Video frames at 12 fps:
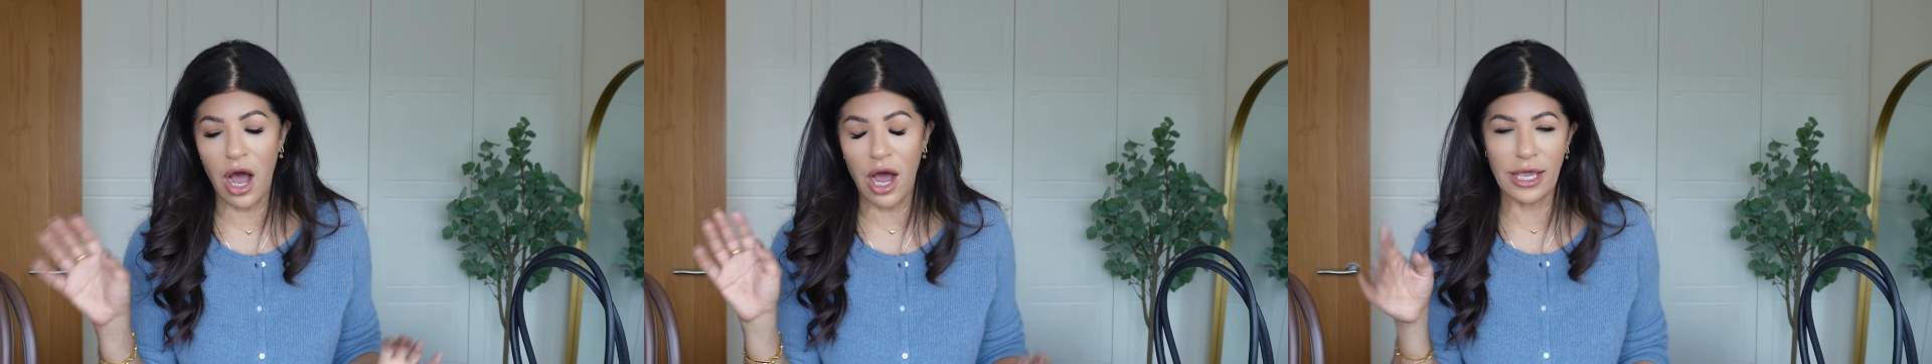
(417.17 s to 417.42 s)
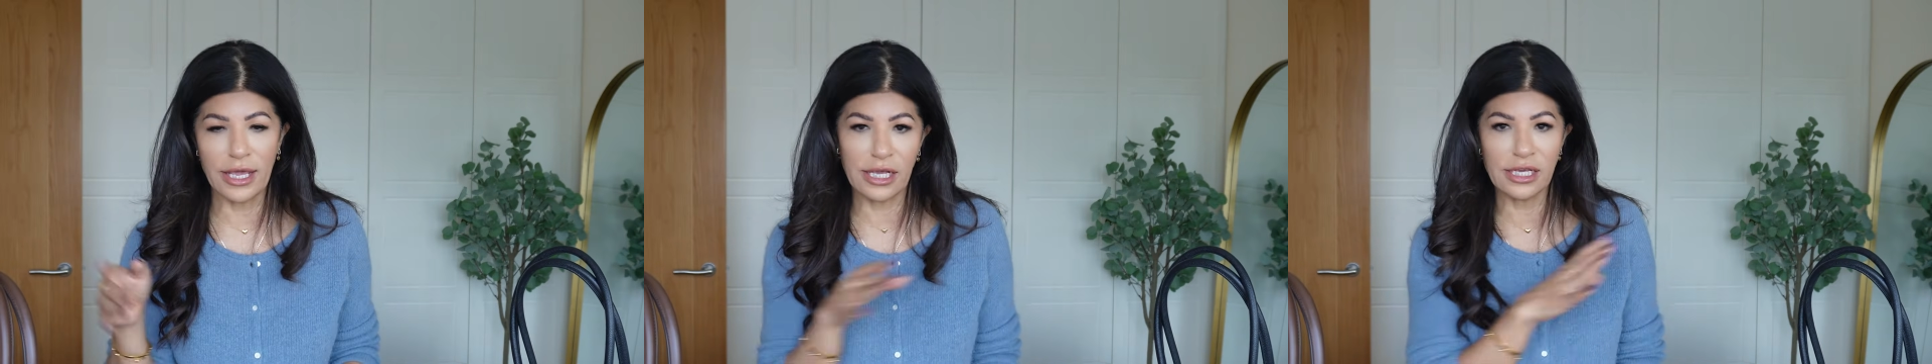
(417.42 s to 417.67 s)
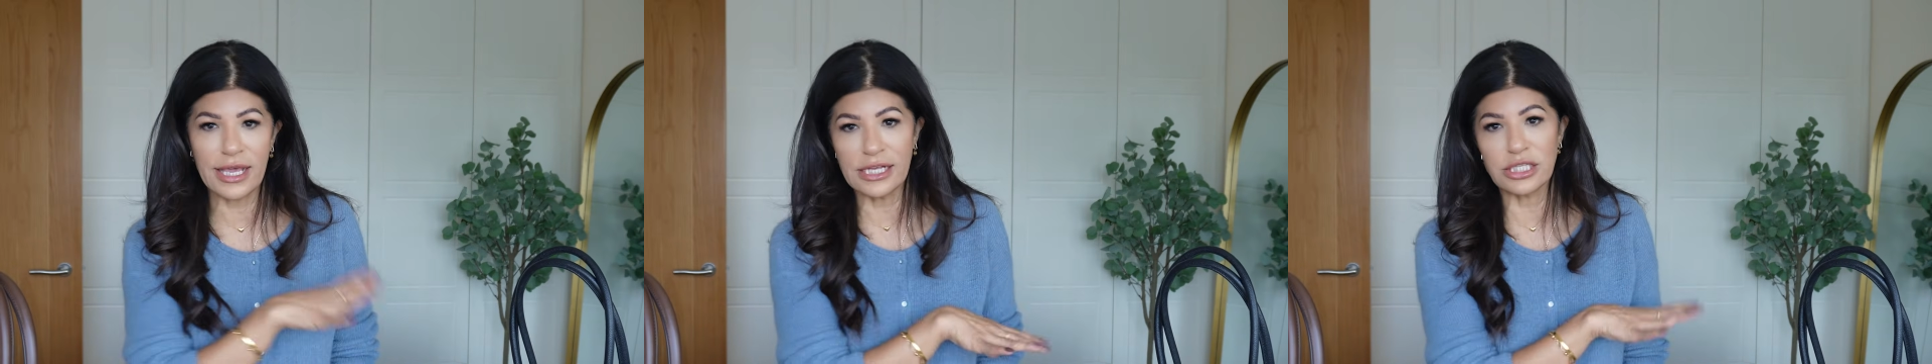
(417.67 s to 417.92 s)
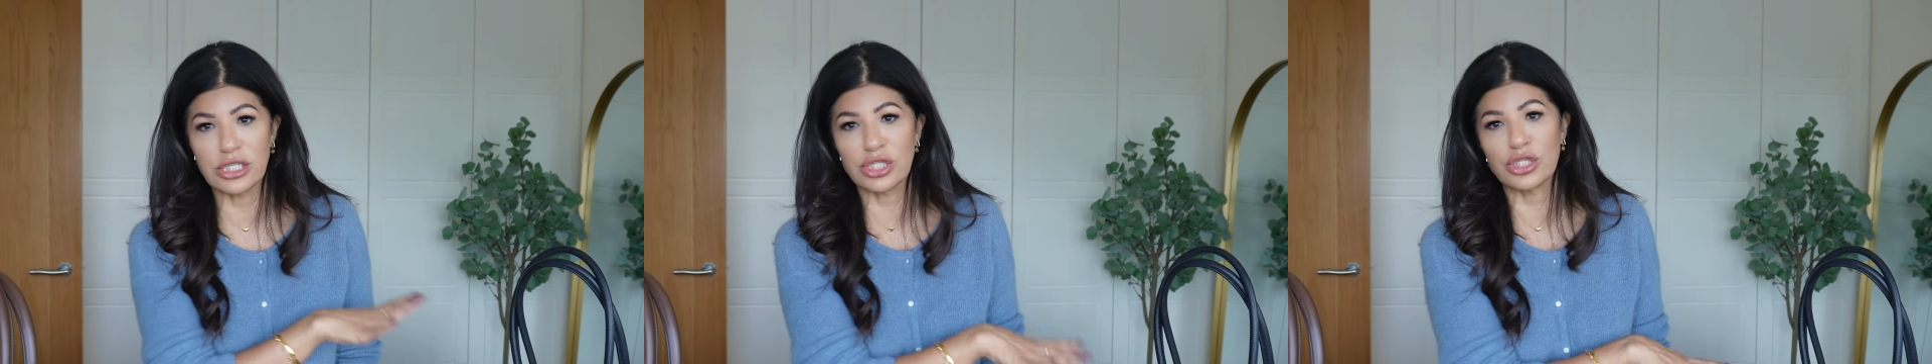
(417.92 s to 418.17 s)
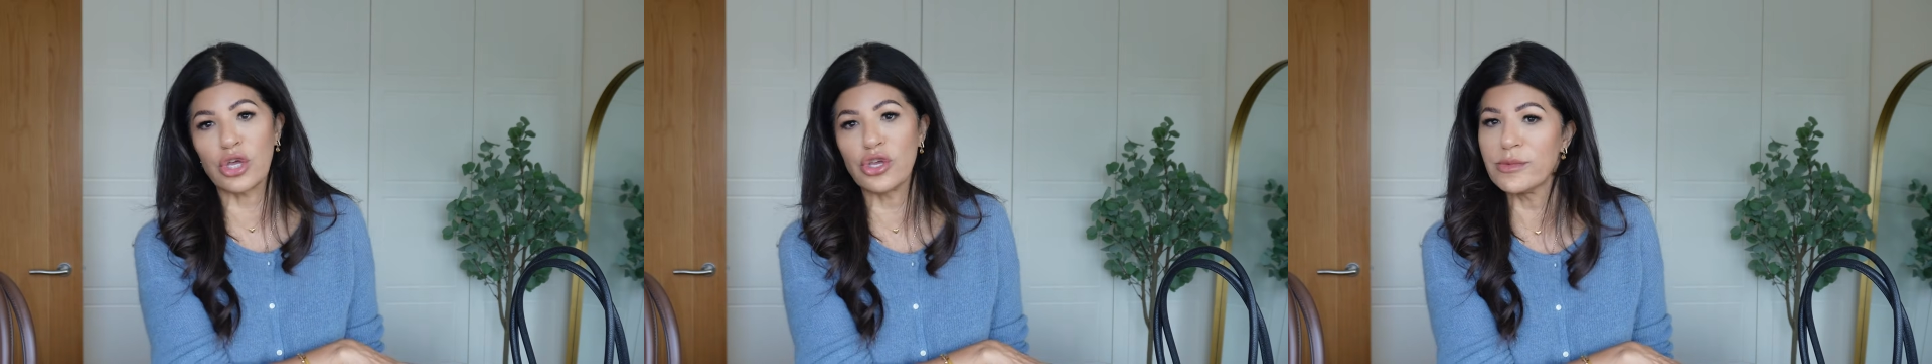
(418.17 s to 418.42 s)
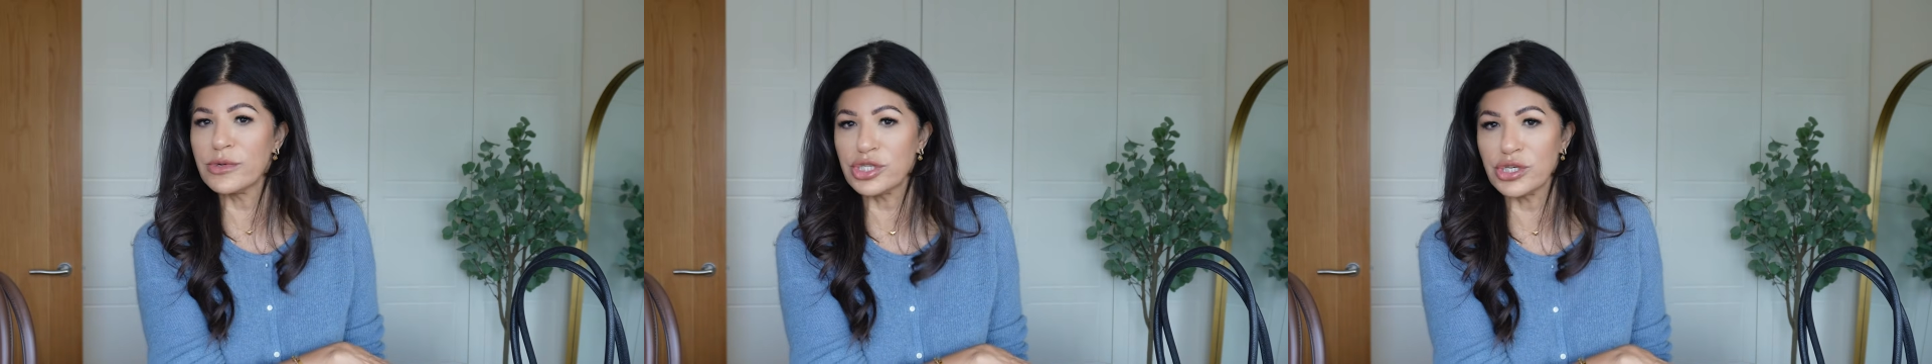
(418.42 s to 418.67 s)
I get
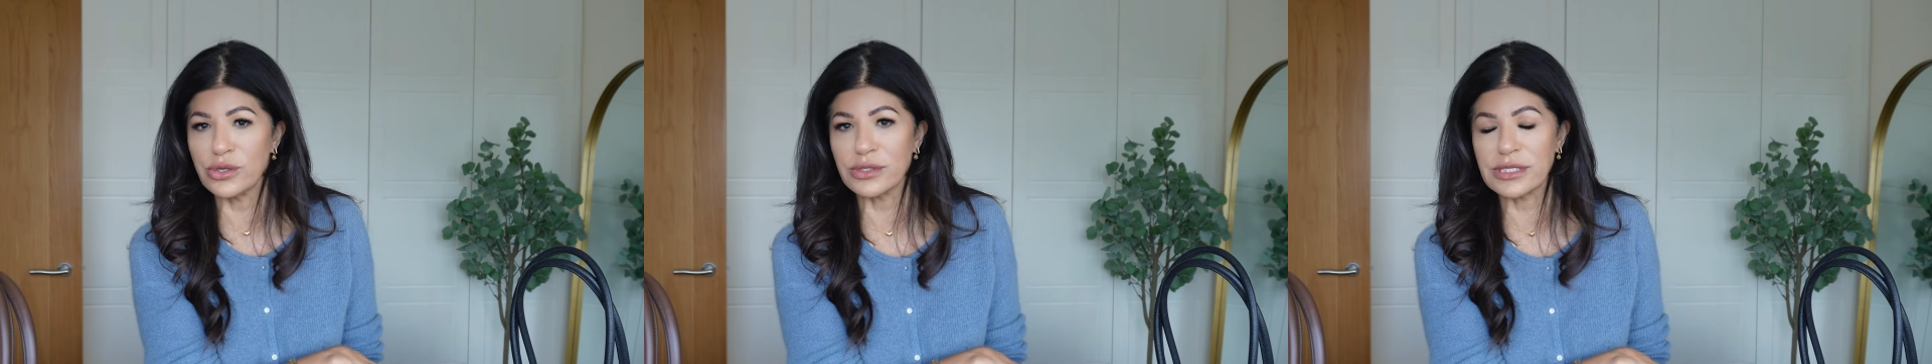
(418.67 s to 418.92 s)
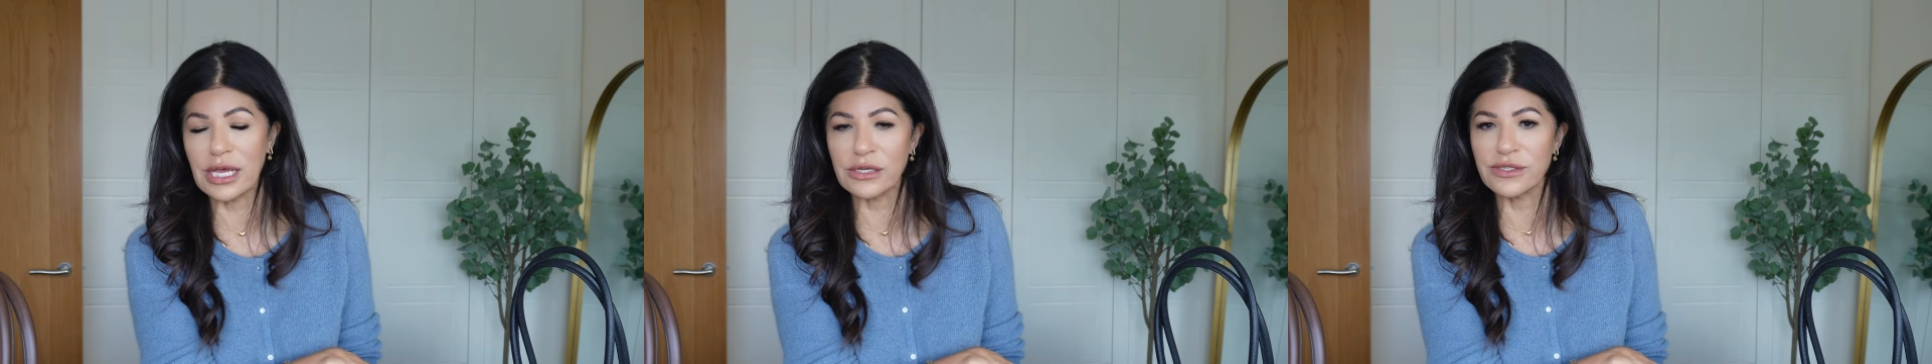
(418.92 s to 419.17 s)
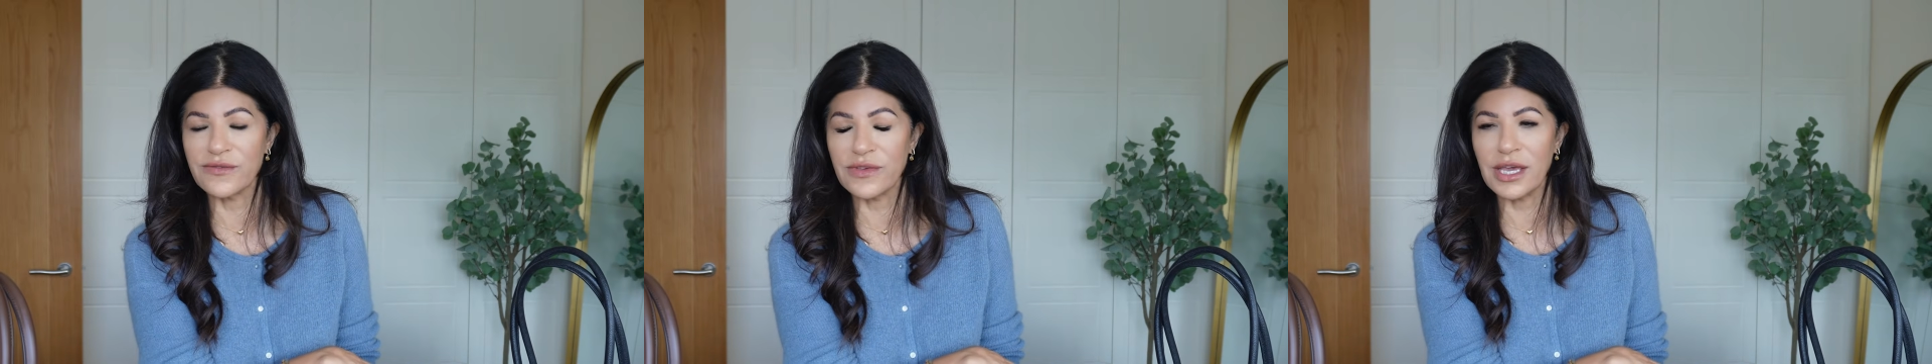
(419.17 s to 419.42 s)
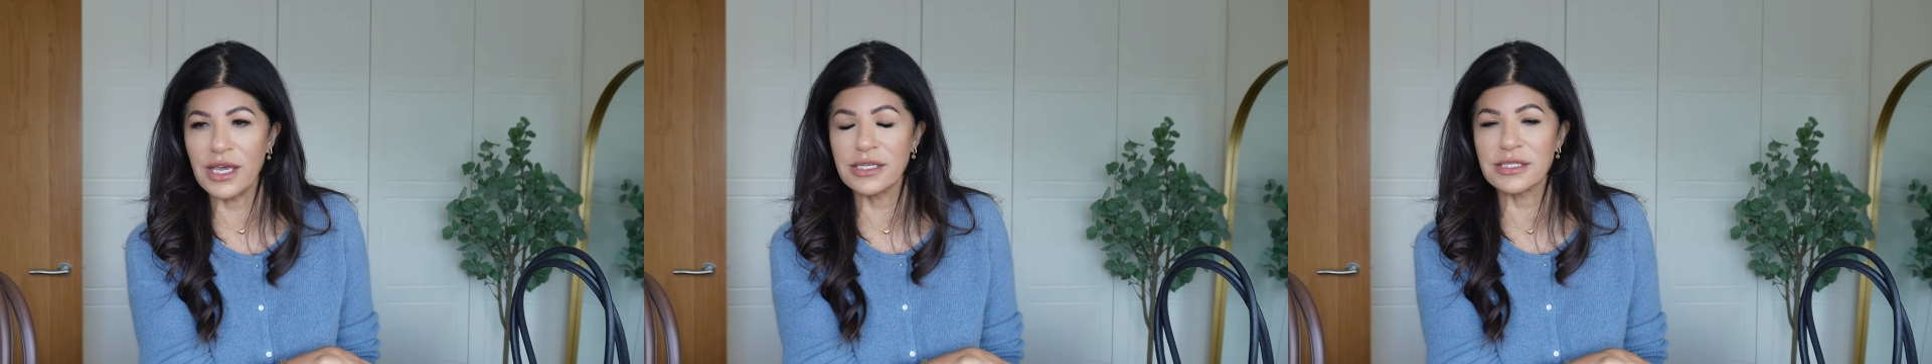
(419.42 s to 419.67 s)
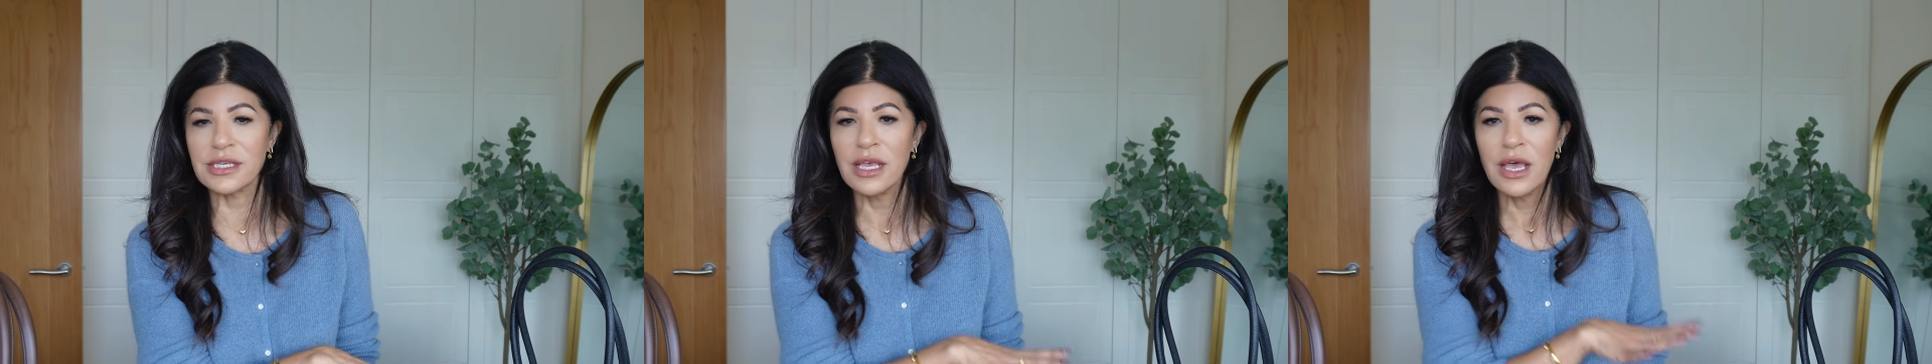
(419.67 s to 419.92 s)
so much use out of this.